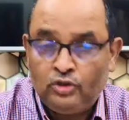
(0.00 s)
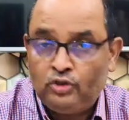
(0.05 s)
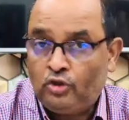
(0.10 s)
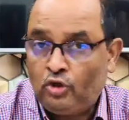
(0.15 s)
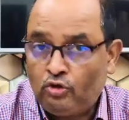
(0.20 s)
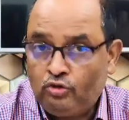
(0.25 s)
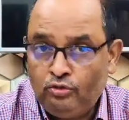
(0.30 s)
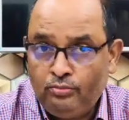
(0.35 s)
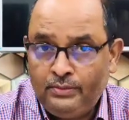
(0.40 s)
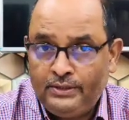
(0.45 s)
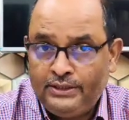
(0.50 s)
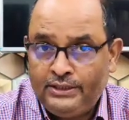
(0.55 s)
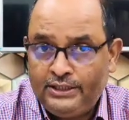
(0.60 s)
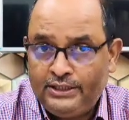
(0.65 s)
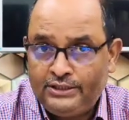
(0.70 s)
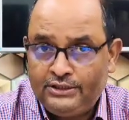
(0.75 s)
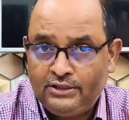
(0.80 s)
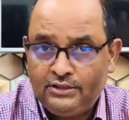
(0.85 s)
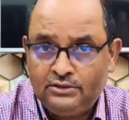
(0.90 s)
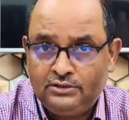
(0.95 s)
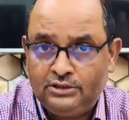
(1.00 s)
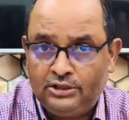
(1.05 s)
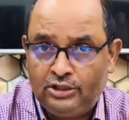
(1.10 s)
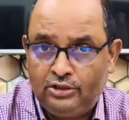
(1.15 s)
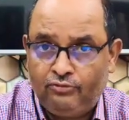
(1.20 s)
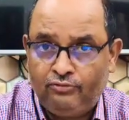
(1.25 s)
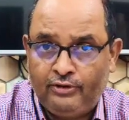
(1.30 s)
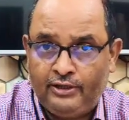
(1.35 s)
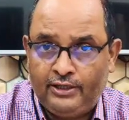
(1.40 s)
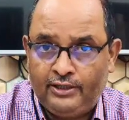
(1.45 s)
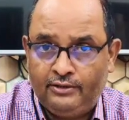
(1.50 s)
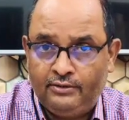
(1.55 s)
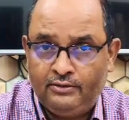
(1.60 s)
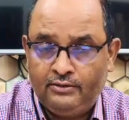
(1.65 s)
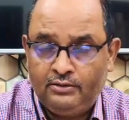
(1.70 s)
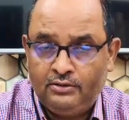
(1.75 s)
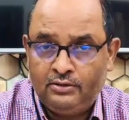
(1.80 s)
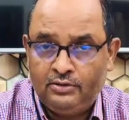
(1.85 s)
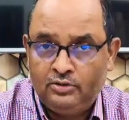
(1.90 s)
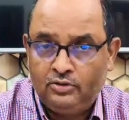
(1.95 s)
Documentations
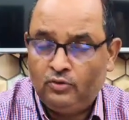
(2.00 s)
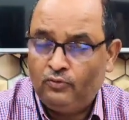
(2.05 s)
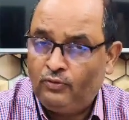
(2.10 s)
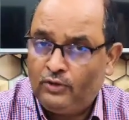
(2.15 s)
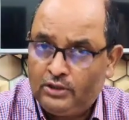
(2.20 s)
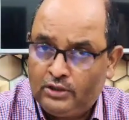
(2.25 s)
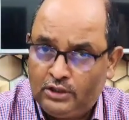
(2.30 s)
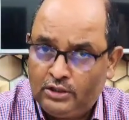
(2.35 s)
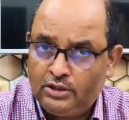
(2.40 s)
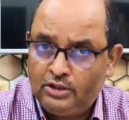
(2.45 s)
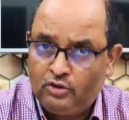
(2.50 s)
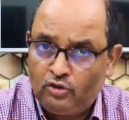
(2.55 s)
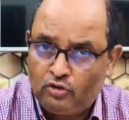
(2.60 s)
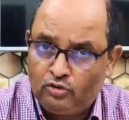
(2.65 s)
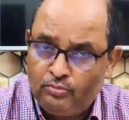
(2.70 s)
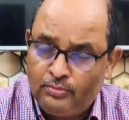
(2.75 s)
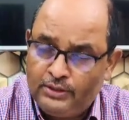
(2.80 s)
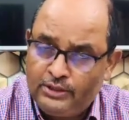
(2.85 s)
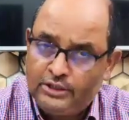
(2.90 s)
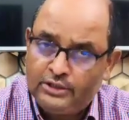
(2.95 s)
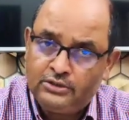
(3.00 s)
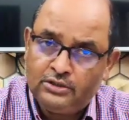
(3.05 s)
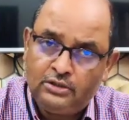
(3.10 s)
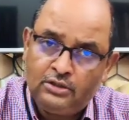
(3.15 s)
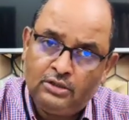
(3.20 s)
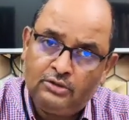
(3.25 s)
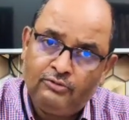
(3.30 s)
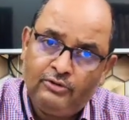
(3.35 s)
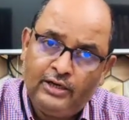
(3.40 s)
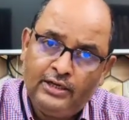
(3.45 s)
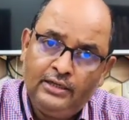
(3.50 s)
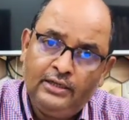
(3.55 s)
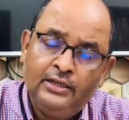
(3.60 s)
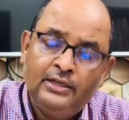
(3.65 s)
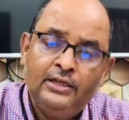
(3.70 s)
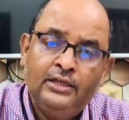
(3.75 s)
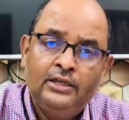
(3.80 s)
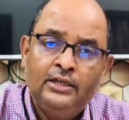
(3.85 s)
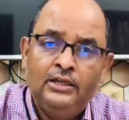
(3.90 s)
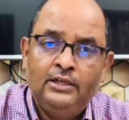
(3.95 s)
required. So what are the documentation required?
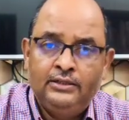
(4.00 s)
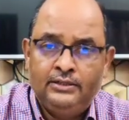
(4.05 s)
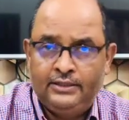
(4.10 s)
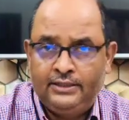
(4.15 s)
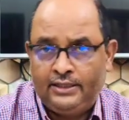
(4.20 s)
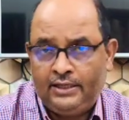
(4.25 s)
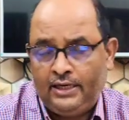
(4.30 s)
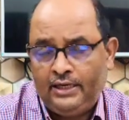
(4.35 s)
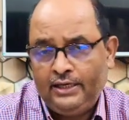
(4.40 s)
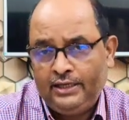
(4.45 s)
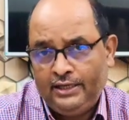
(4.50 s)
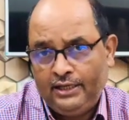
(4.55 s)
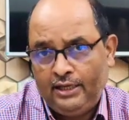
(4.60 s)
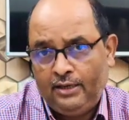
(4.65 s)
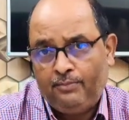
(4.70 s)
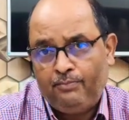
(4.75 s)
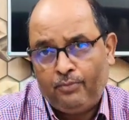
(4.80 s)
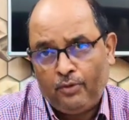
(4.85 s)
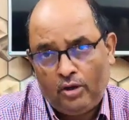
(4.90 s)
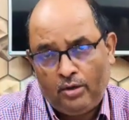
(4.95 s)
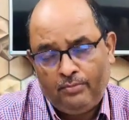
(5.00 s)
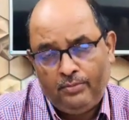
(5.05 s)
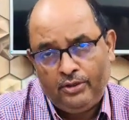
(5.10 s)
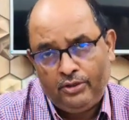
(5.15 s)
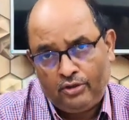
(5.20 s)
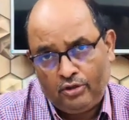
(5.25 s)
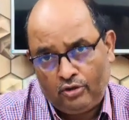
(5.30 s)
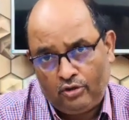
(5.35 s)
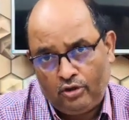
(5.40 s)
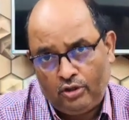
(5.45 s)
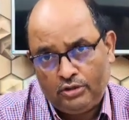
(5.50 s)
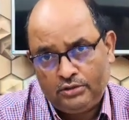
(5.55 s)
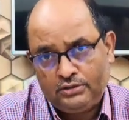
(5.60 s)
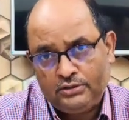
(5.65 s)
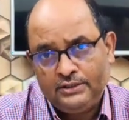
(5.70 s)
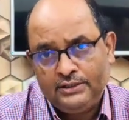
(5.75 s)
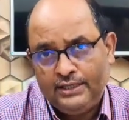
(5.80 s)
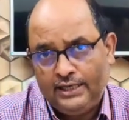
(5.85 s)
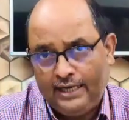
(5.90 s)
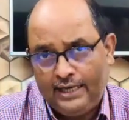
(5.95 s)
There are employment
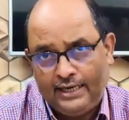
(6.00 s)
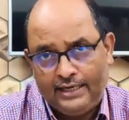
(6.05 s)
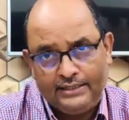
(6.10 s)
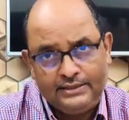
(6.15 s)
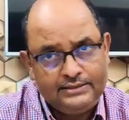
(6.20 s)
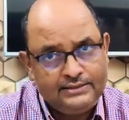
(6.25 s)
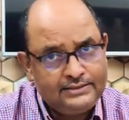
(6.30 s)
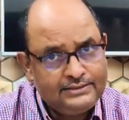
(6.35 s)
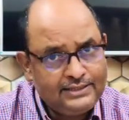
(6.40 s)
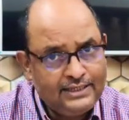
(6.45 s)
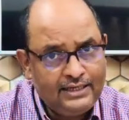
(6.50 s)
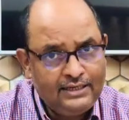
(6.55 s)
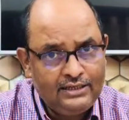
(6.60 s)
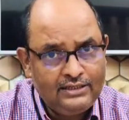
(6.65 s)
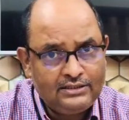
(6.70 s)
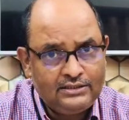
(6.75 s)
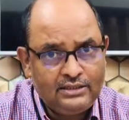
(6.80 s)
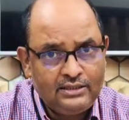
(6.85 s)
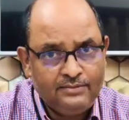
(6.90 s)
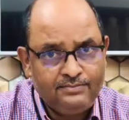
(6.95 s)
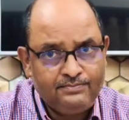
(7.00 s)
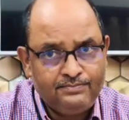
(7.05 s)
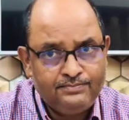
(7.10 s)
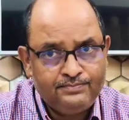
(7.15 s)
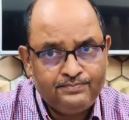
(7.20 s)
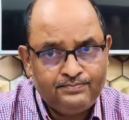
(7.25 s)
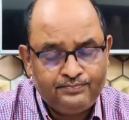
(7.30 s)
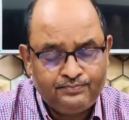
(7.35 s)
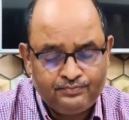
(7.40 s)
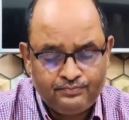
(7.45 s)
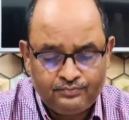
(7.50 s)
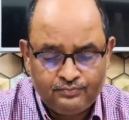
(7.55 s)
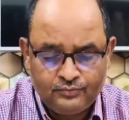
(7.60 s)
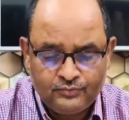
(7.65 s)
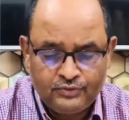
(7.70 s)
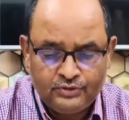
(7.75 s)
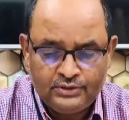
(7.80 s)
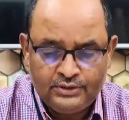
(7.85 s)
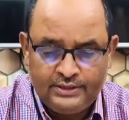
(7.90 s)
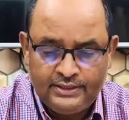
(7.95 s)
records and salary slip.
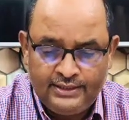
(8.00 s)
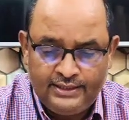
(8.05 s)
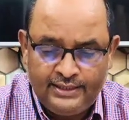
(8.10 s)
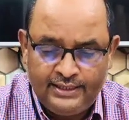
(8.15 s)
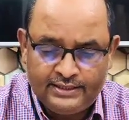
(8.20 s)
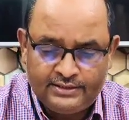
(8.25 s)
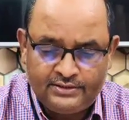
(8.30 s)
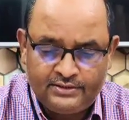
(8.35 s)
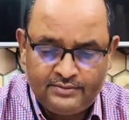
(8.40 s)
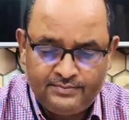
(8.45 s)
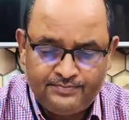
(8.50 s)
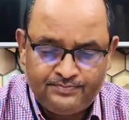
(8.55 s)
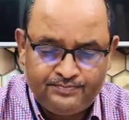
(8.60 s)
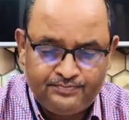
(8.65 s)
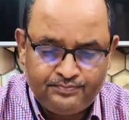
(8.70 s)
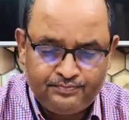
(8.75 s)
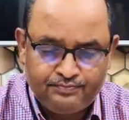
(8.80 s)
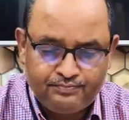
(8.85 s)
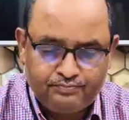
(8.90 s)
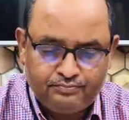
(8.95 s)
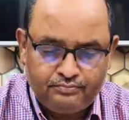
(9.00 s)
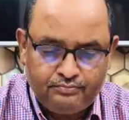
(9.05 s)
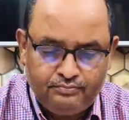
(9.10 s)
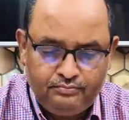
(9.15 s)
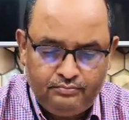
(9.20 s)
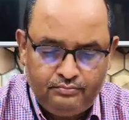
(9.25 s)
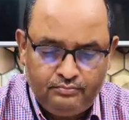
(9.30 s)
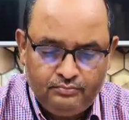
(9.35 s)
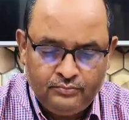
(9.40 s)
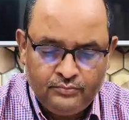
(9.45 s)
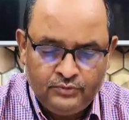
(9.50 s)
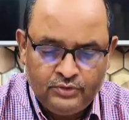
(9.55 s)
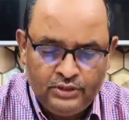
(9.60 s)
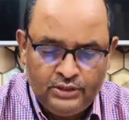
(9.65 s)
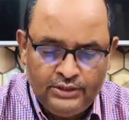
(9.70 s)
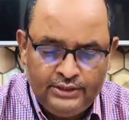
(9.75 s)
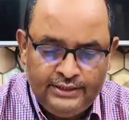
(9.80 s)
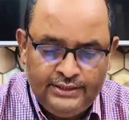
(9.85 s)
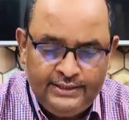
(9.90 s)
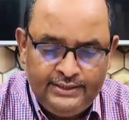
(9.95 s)
Next,
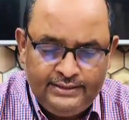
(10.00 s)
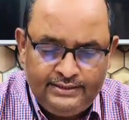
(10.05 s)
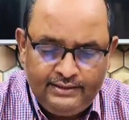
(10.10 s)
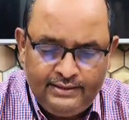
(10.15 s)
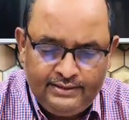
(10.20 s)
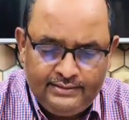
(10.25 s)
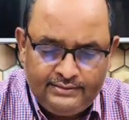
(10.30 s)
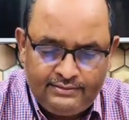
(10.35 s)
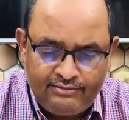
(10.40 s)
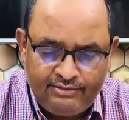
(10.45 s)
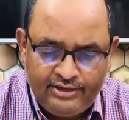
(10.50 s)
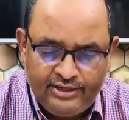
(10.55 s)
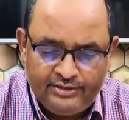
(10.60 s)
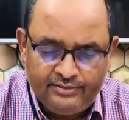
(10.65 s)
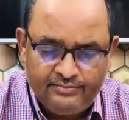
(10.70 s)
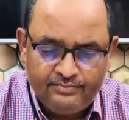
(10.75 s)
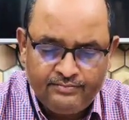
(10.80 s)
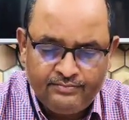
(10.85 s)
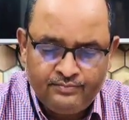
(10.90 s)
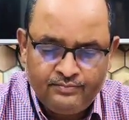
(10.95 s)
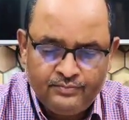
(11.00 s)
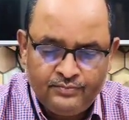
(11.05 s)
interest rate.